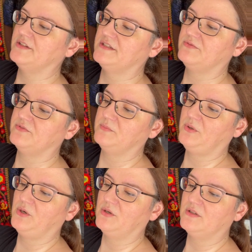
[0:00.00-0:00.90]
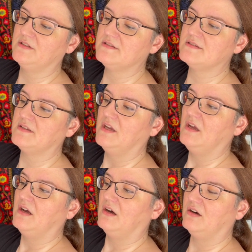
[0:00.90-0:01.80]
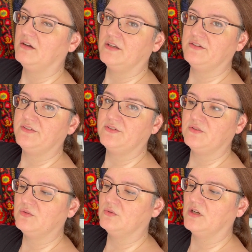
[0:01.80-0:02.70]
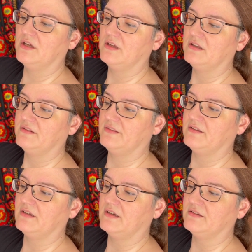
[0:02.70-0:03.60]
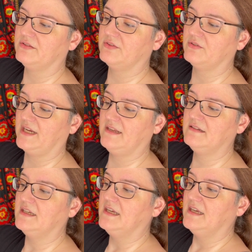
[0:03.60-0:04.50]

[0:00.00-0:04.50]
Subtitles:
different pearls onto the thread,